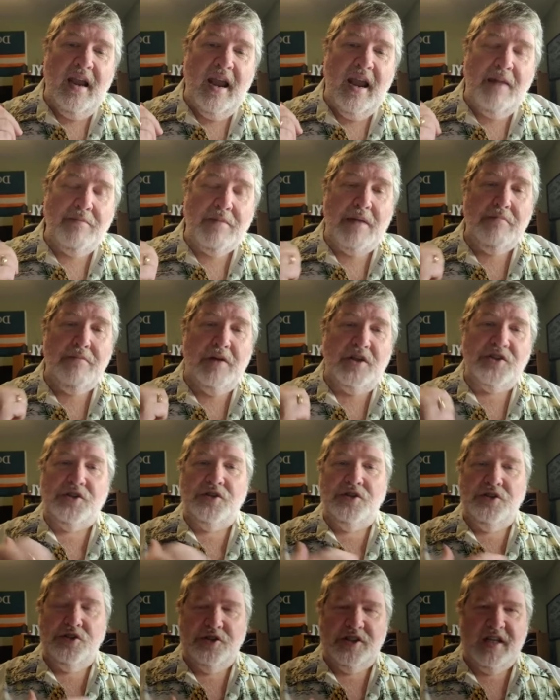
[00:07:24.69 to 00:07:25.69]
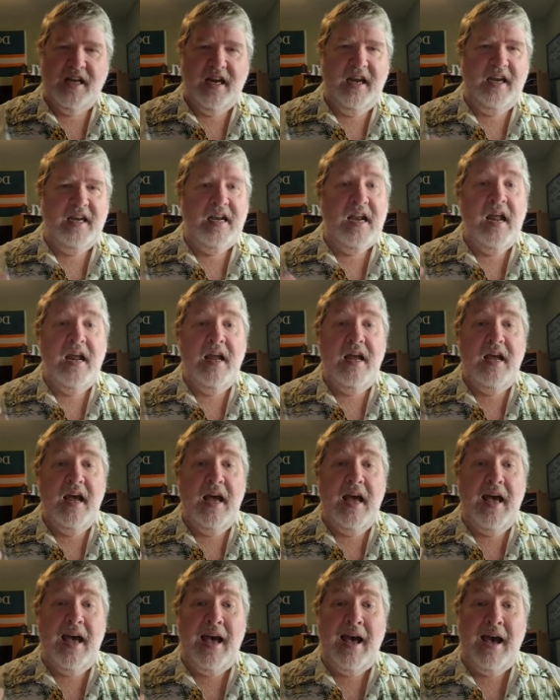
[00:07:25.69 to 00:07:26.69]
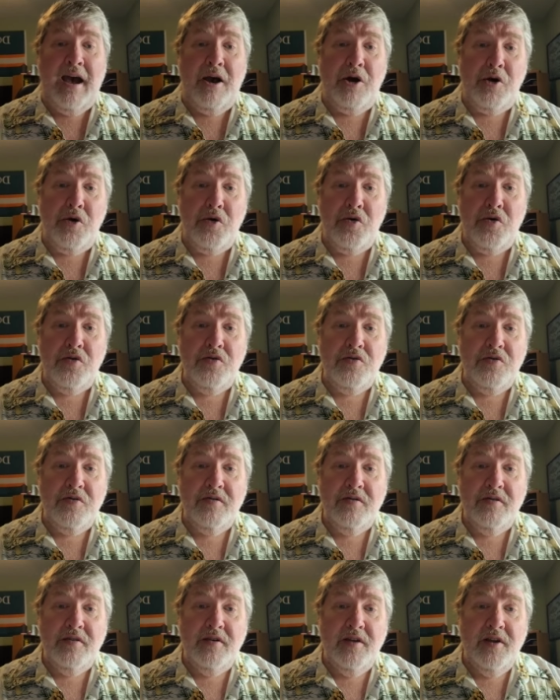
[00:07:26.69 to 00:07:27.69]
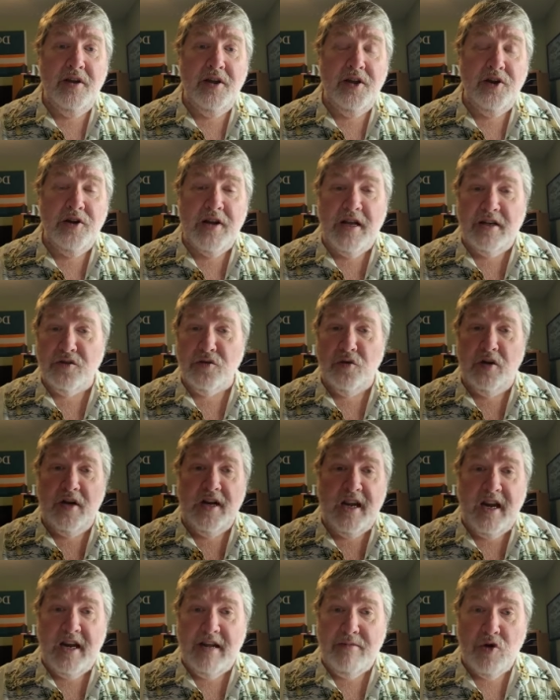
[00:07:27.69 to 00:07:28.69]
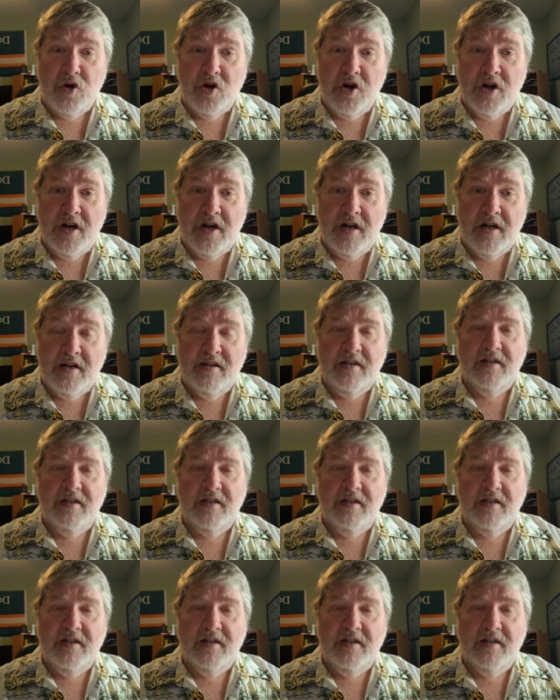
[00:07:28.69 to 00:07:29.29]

And my muscles are saying, ow, you're not 20 anymore.